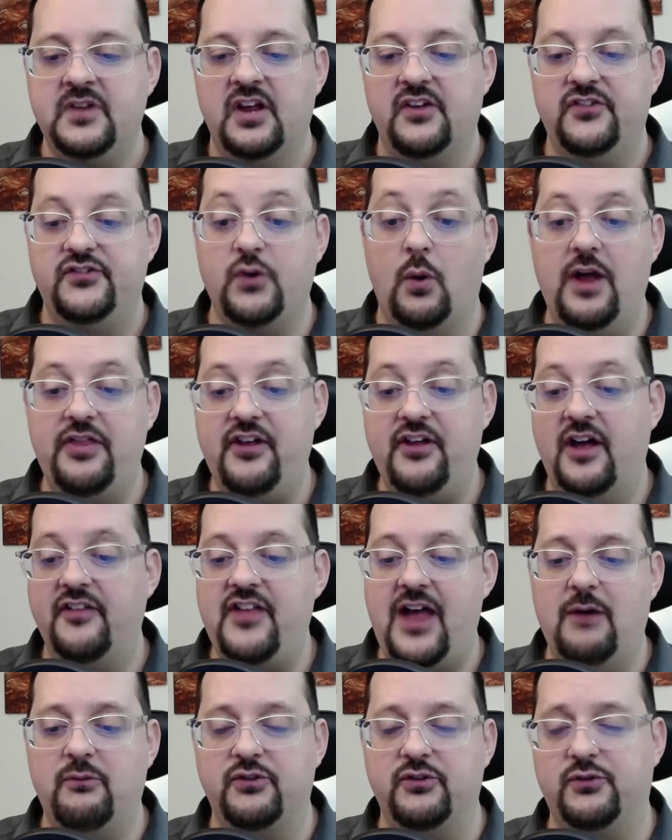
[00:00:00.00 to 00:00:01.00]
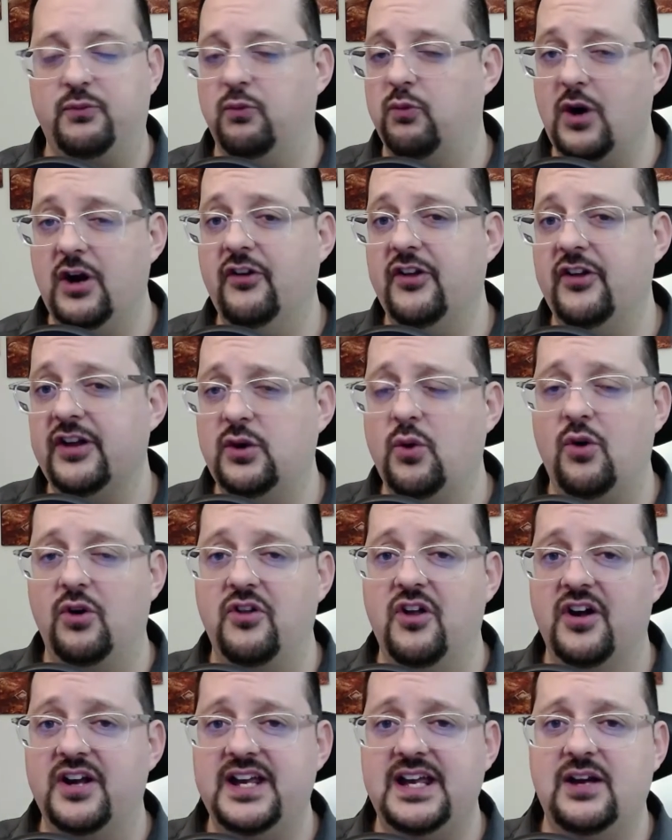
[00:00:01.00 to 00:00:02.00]
So I thought that was really cool
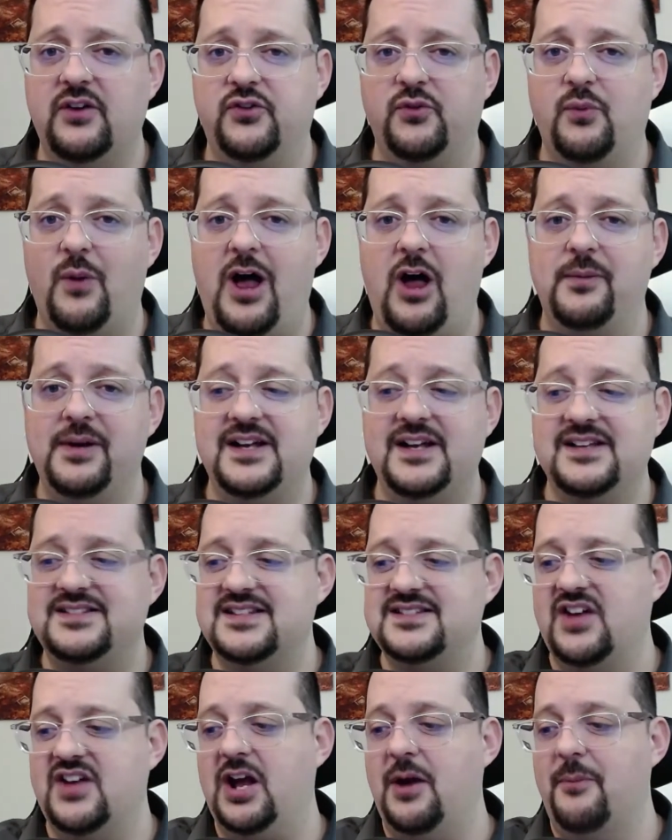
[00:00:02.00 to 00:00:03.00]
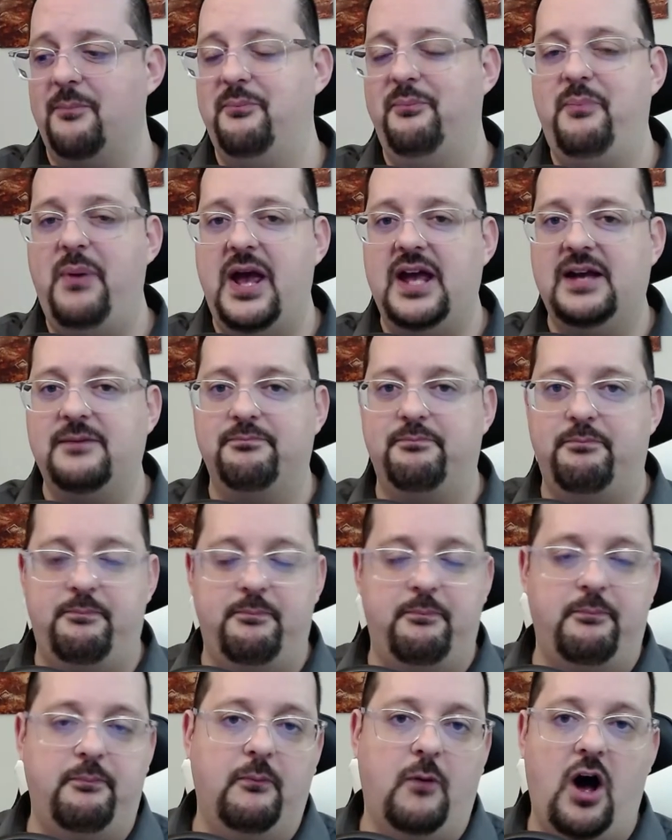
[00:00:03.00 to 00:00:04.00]
looking as well because it's like a big
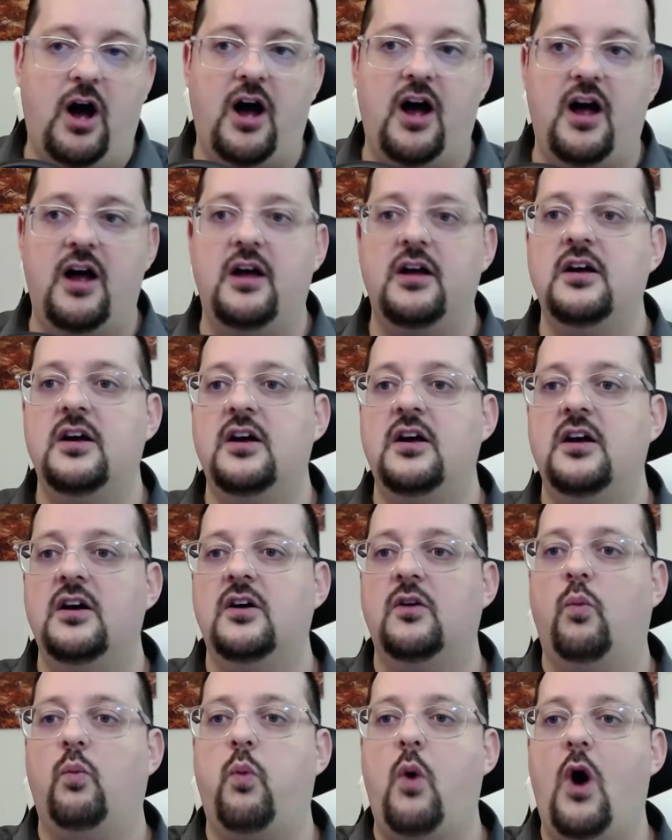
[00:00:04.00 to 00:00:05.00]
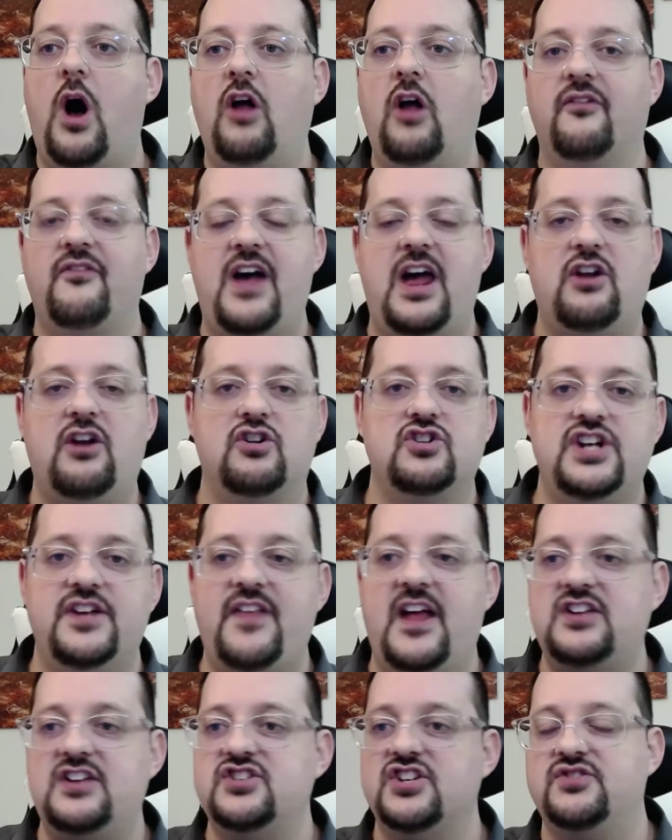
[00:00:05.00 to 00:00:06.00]
wall of energy
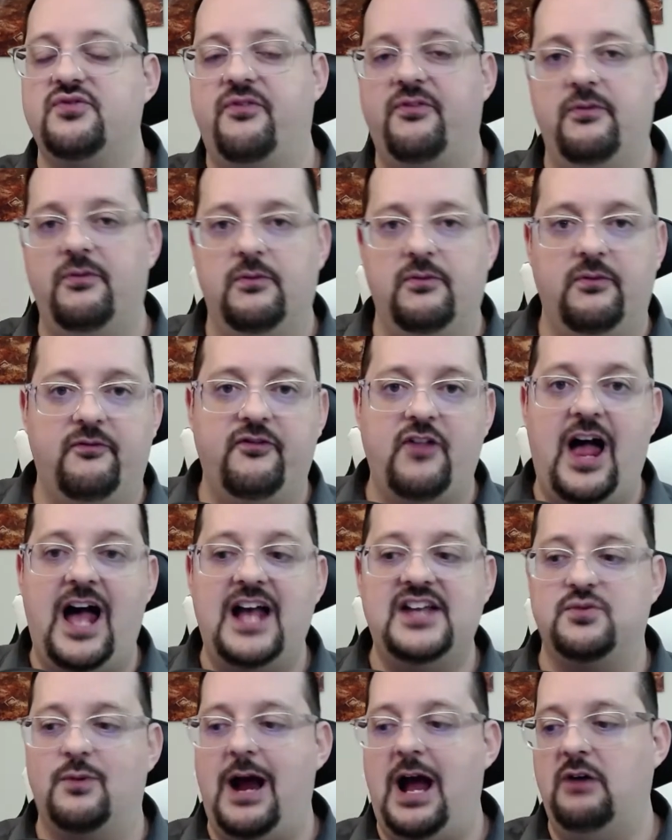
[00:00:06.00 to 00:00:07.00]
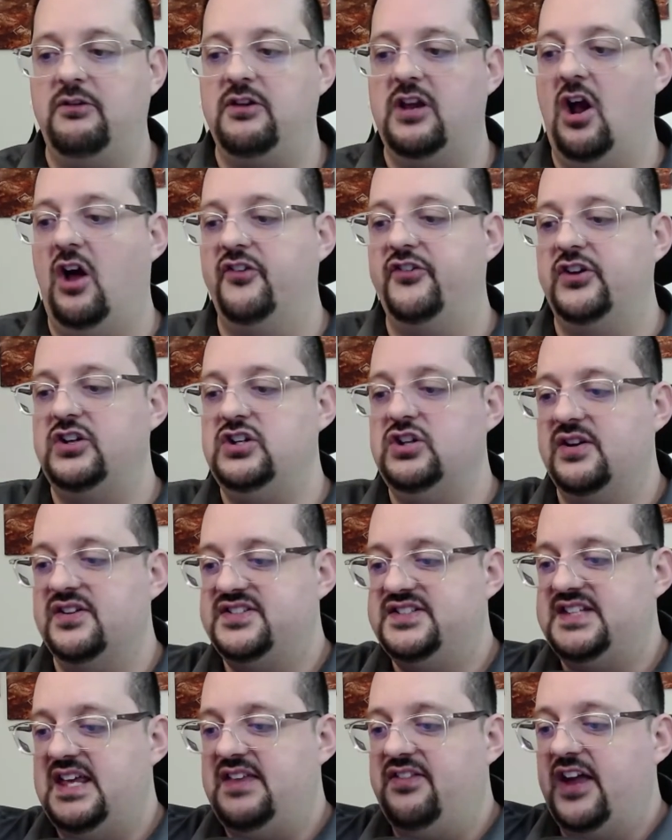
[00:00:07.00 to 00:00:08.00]
that just flies around, and all of a sudden you can
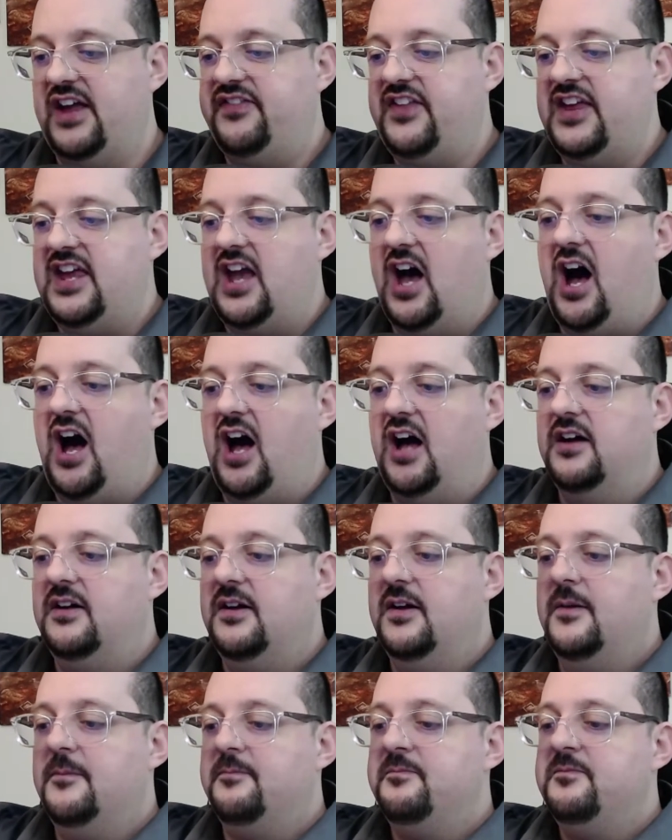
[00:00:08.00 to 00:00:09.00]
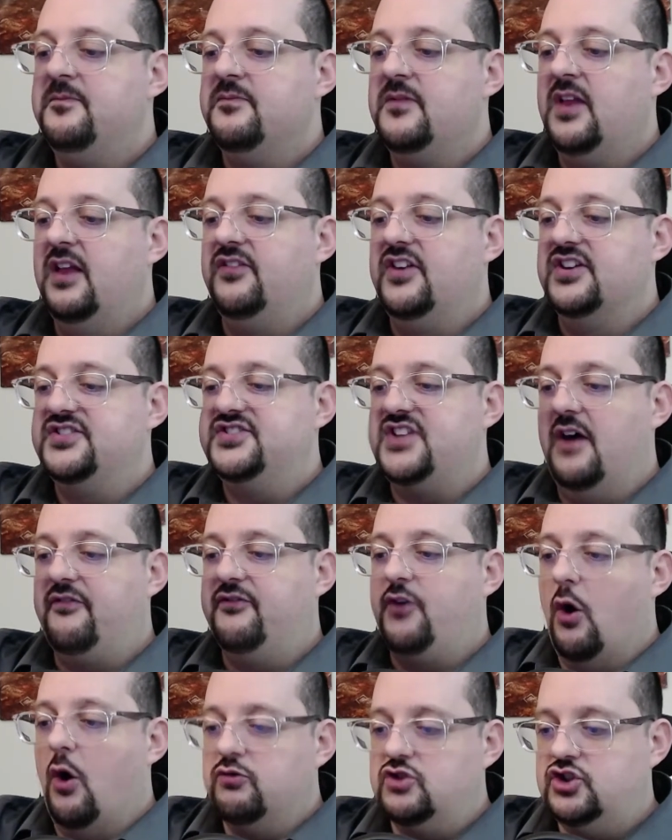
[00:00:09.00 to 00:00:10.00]
see like the stuff
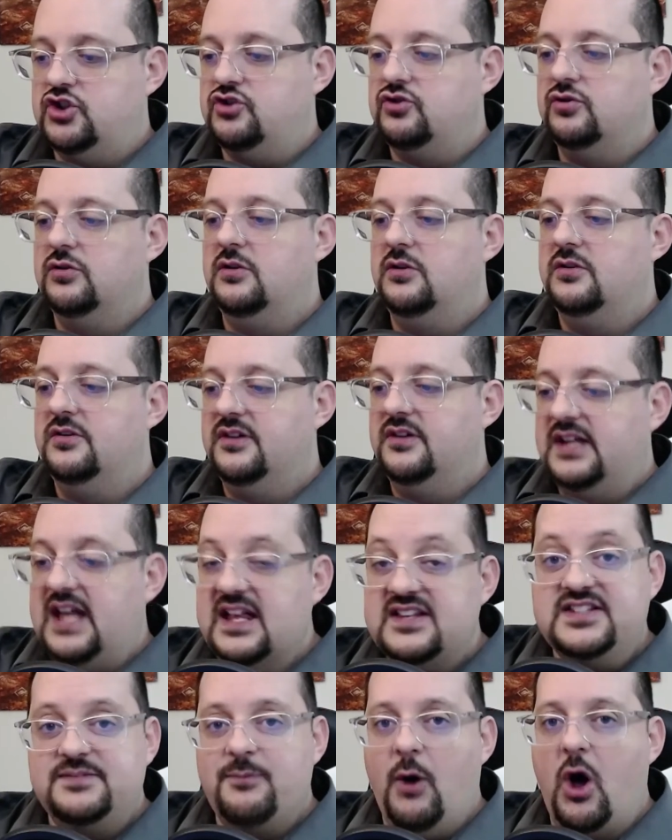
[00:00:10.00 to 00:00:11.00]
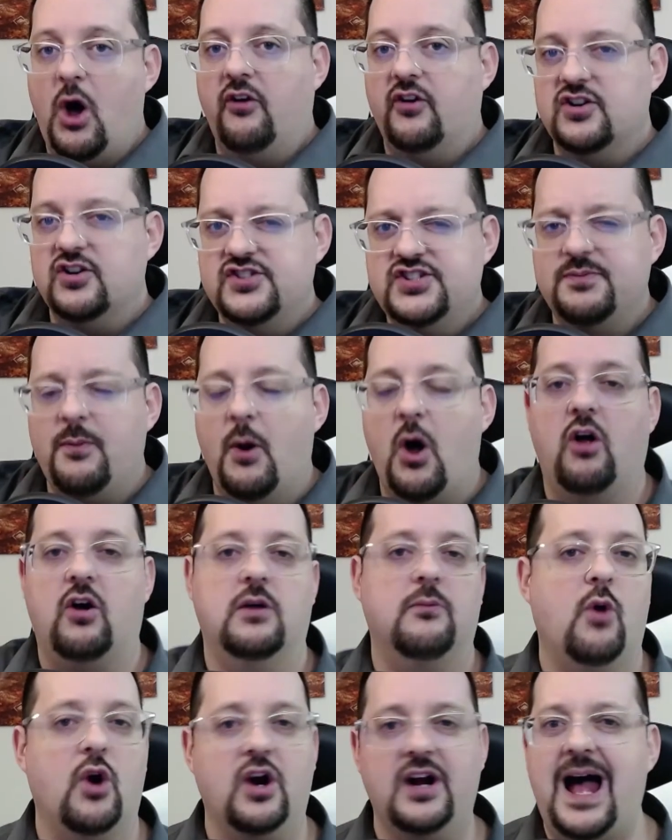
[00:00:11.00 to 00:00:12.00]
go get smaller and
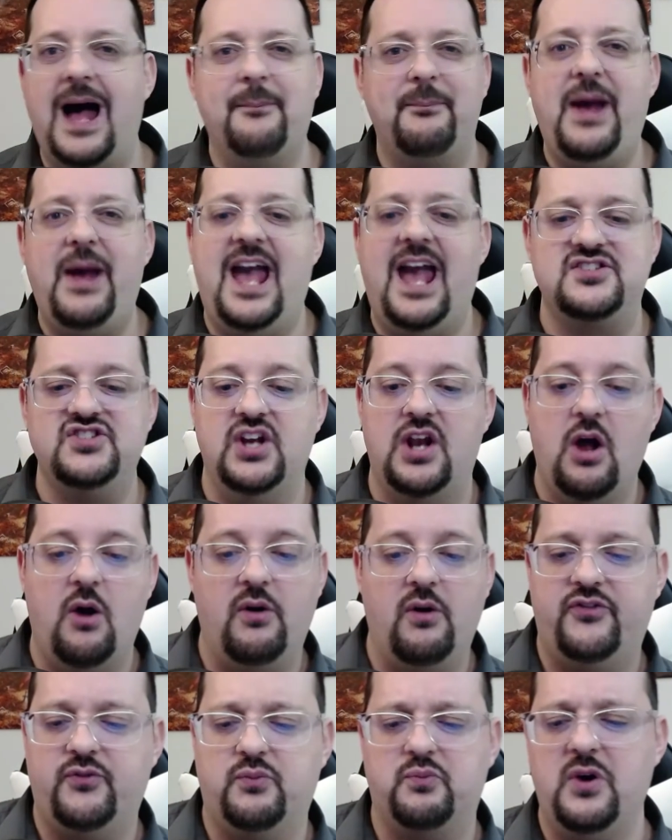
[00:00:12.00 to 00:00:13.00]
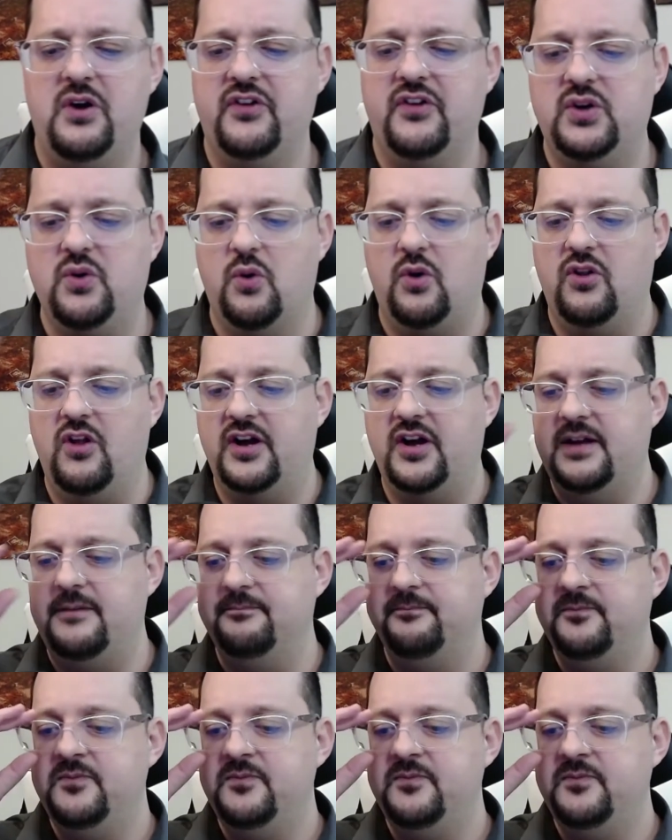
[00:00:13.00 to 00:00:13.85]
smaller, more compact. You know, it's really cool looking.